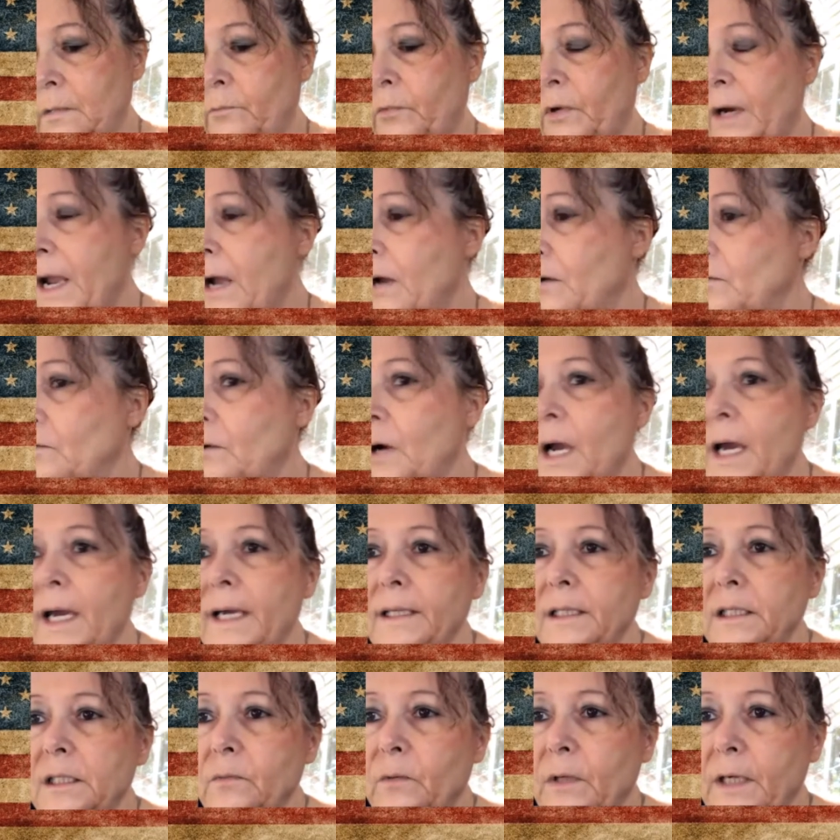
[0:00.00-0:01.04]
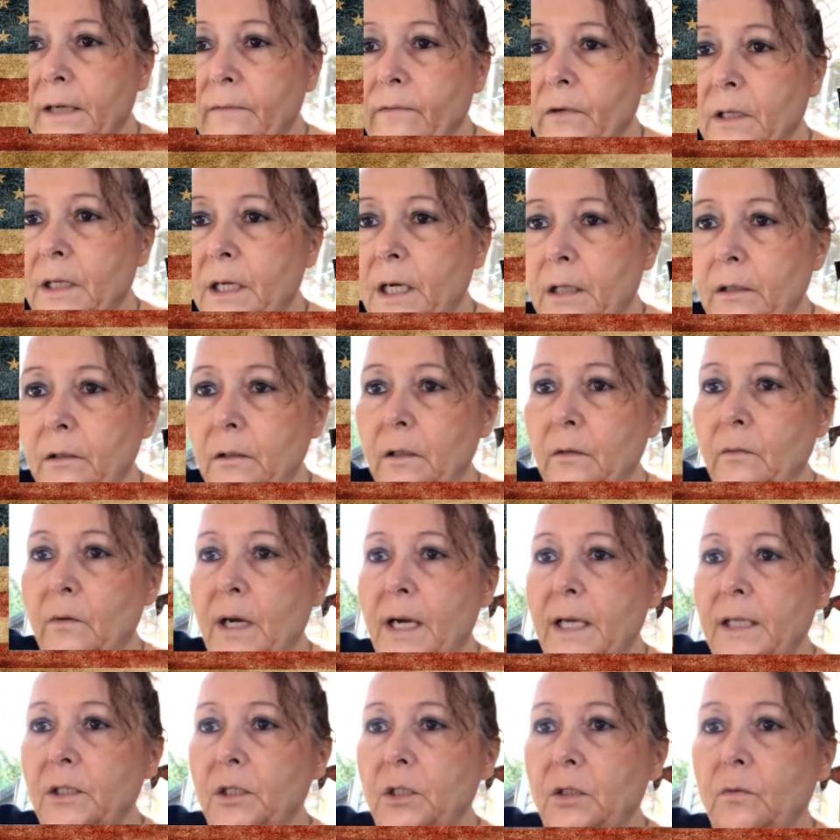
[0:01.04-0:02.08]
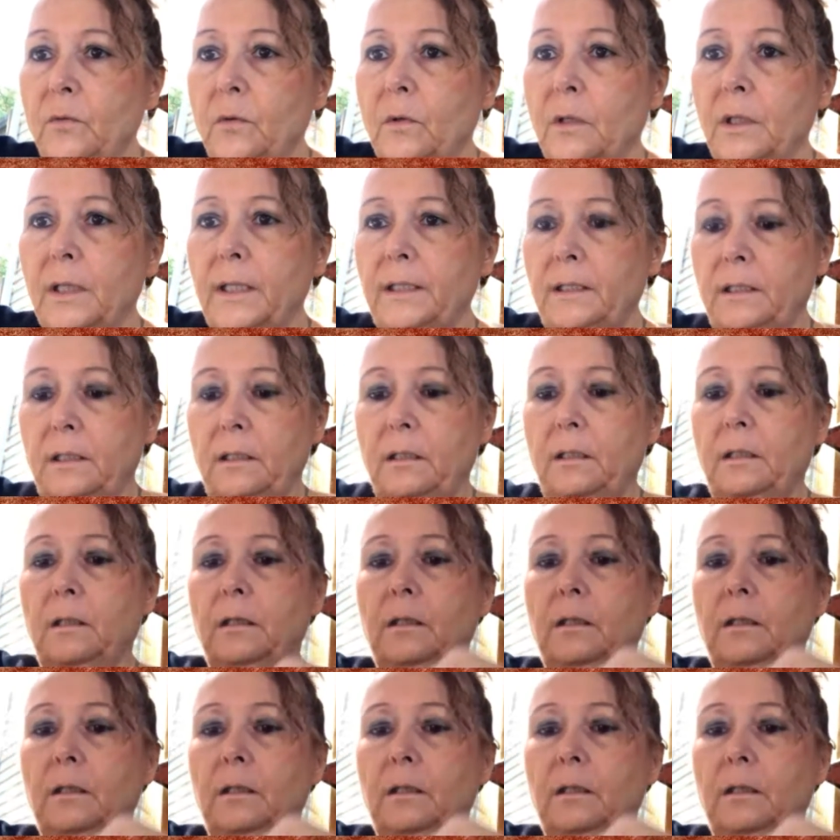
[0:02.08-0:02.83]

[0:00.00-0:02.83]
Brown rice, whatever color of rice you want.